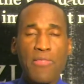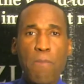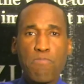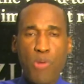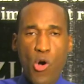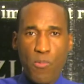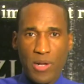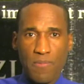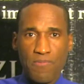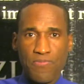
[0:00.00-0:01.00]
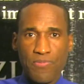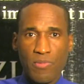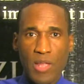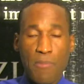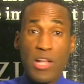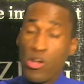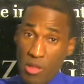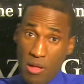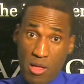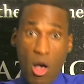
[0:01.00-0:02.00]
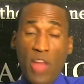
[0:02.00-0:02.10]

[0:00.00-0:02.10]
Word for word: The Pope, because